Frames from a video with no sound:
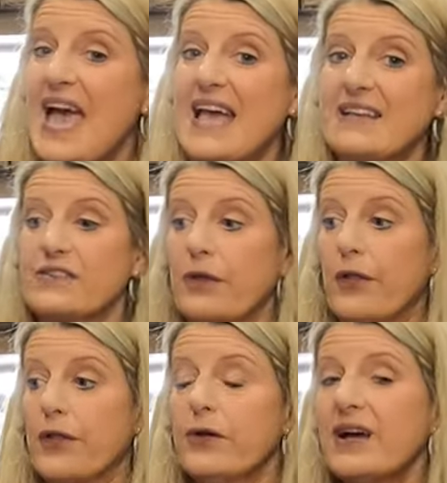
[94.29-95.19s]
is
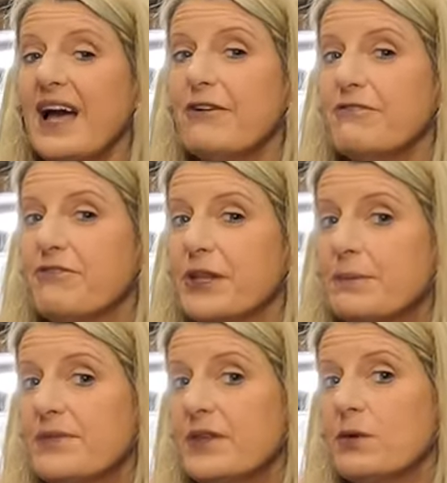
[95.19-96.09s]
look how
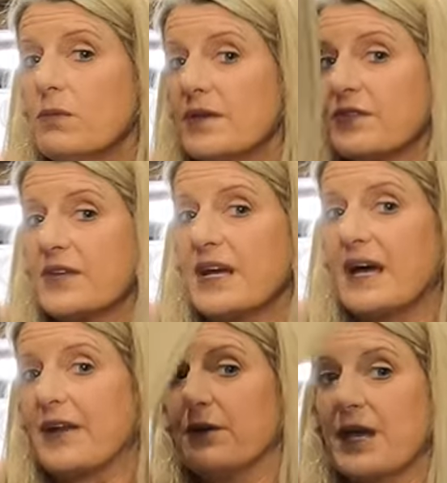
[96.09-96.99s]
flimsy the ones that I
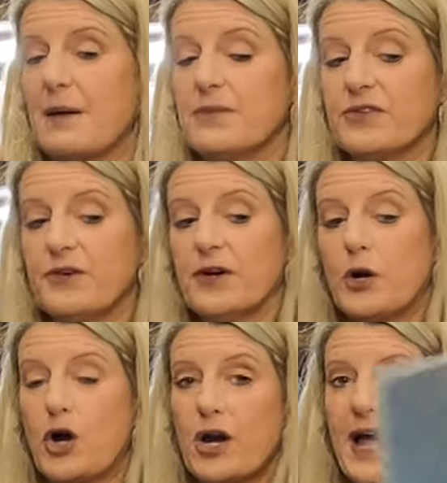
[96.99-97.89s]
got on Amazon
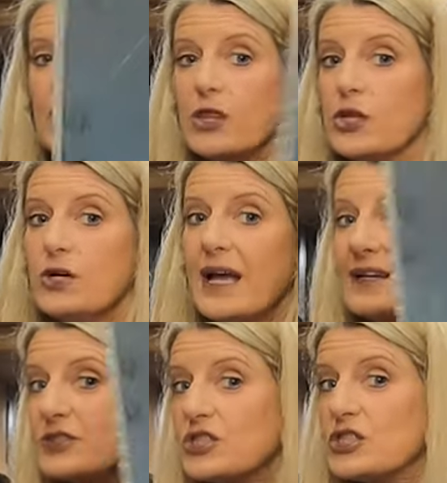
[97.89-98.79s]
are and look
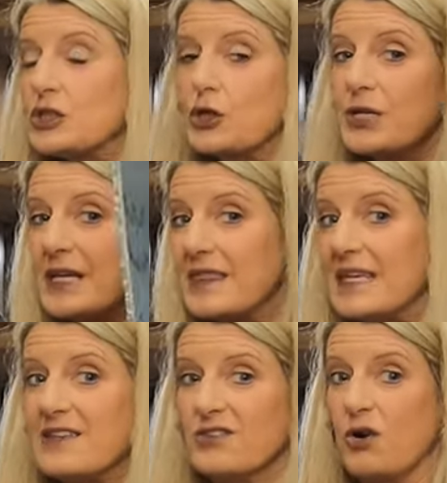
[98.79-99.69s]
how sturdy
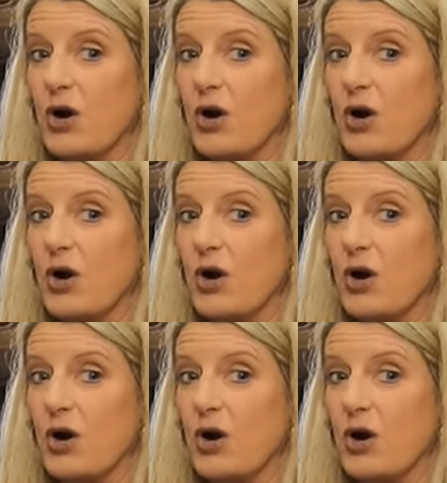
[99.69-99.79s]
these